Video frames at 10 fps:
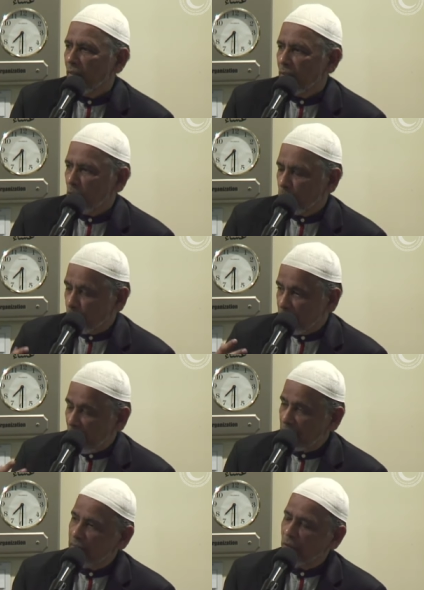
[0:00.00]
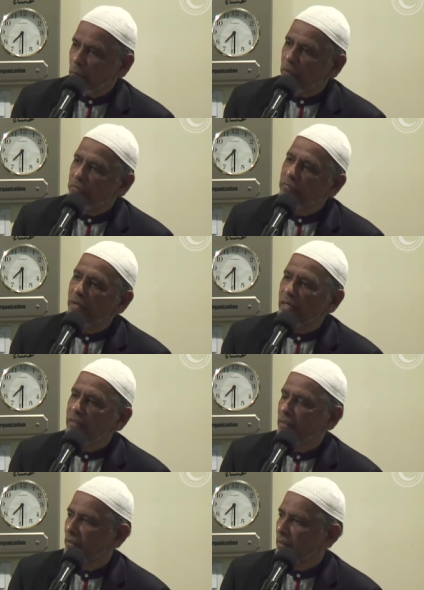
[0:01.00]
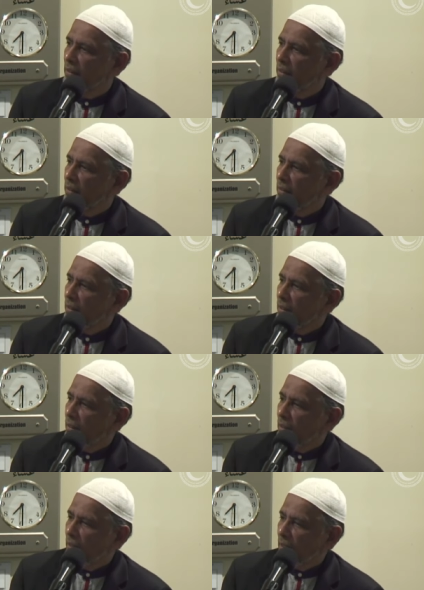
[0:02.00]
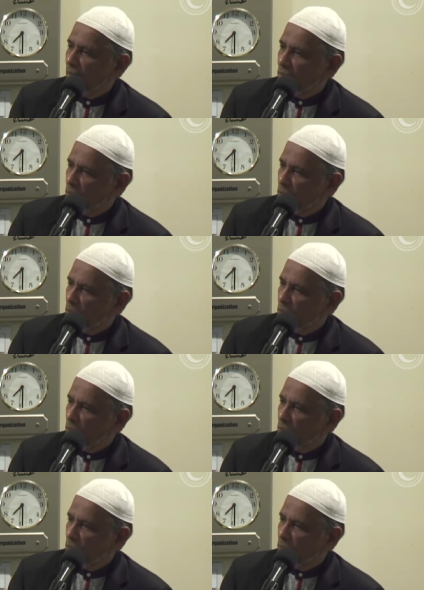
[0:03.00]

to protect our faith and to